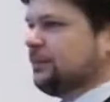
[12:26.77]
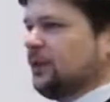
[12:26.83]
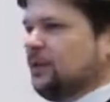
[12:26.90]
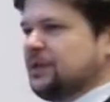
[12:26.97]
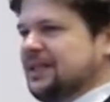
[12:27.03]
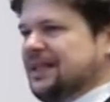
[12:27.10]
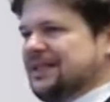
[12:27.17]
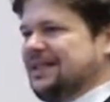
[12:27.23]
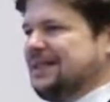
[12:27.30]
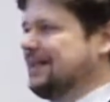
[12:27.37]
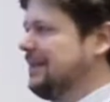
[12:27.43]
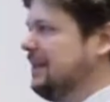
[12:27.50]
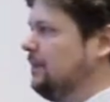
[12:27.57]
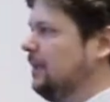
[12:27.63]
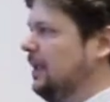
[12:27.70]
process is
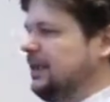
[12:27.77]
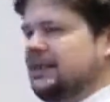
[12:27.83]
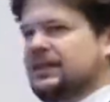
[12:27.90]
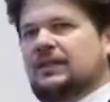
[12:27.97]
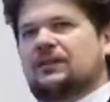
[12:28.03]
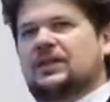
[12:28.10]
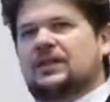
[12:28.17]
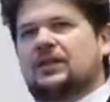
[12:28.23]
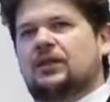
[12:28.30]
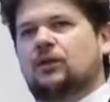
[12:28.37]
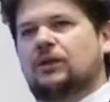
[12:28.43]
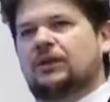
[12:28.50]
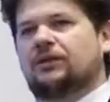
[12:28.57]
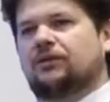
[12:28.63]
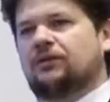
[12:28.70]
seamless. There is
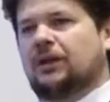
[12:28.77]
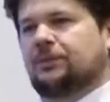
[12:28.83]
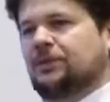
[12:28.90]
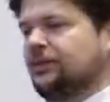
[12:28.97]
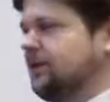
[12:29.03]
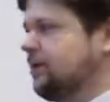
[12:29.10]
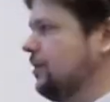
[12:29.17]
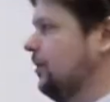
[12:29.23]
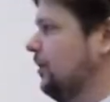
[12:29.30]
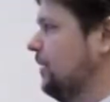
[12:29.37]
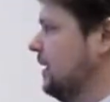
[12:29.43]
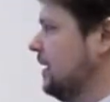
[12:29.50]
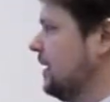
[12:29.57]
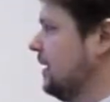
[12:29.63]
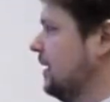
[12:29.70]
no interrupt on the
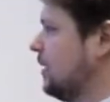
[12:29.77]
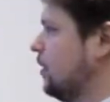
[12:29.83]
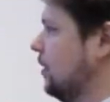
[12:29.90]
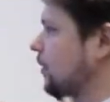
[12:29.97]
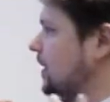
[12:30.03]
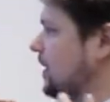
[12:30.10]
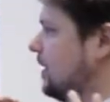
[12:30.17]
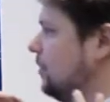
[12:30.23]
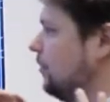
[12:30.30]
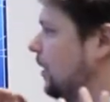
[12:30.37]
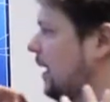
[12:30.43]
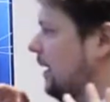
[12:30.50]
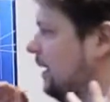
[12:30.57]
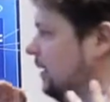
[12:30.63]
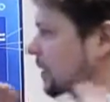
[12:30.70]
service. The service is
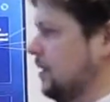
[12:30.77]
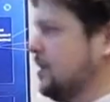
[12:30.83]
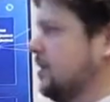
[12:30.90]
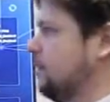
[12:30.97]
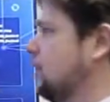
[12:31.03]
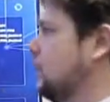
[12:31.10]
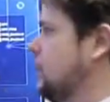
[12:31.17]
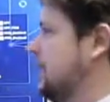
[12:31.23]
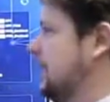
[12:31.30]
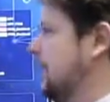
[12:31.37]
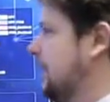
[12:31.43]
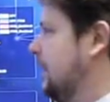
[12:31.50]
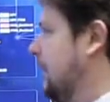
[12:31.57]
run smoothly